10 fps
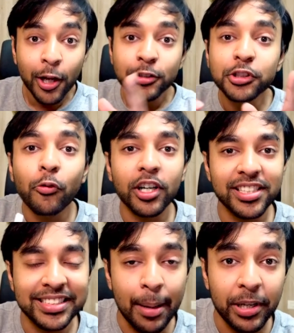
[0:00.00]
So what
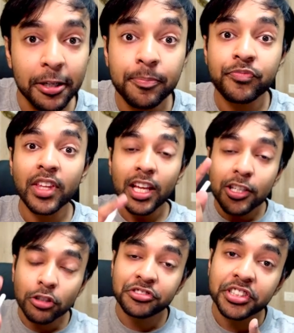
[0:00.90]
just happened?
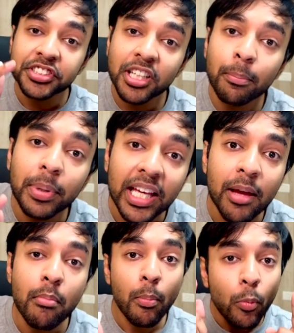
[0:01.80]
Your system
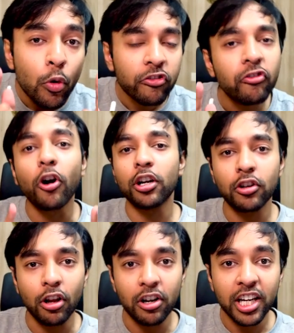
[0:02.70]
became more fault
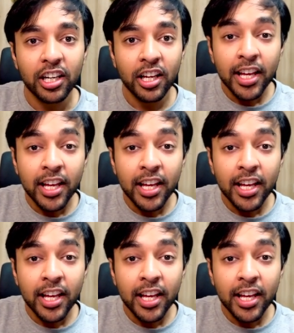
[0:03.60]
tolerant.